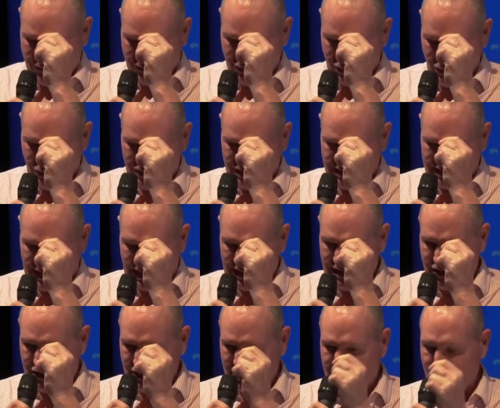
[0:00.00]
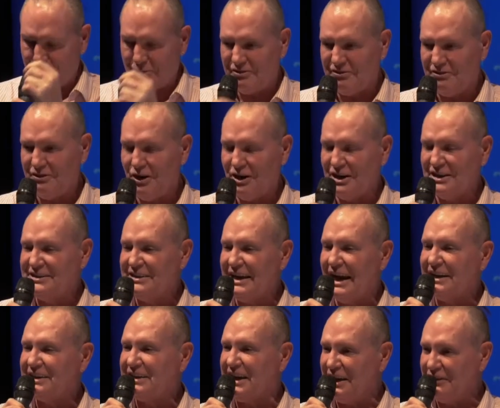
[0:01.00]
I forgot to tell you, because your fucking
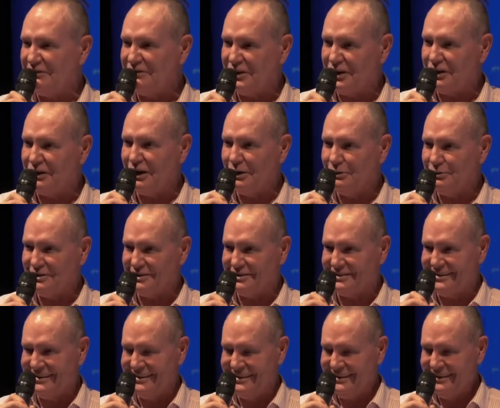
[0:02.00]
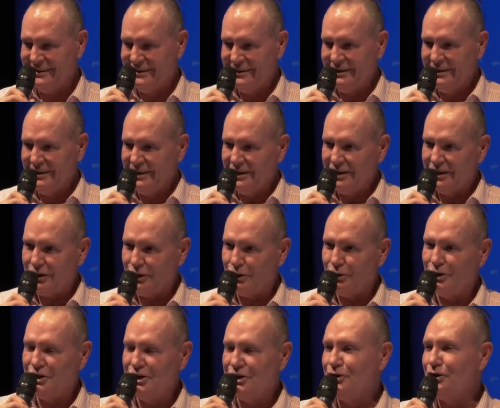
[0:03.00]
dad gave me gross.
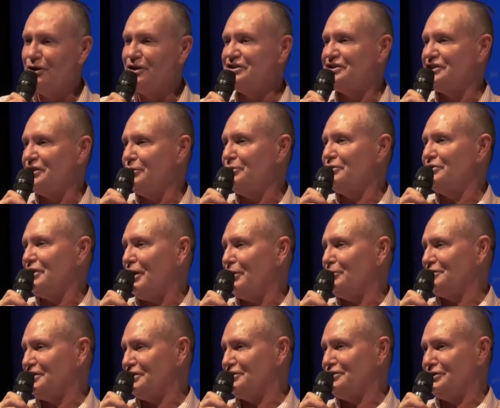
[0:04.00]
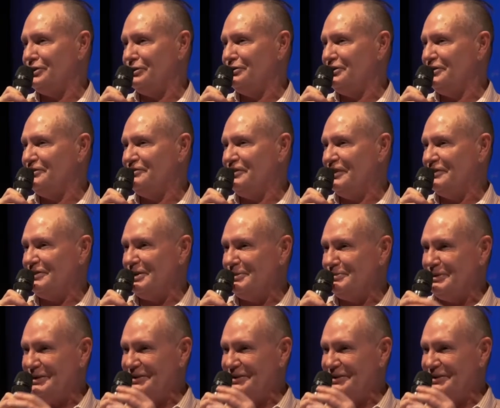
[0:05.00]
The one who held 2,250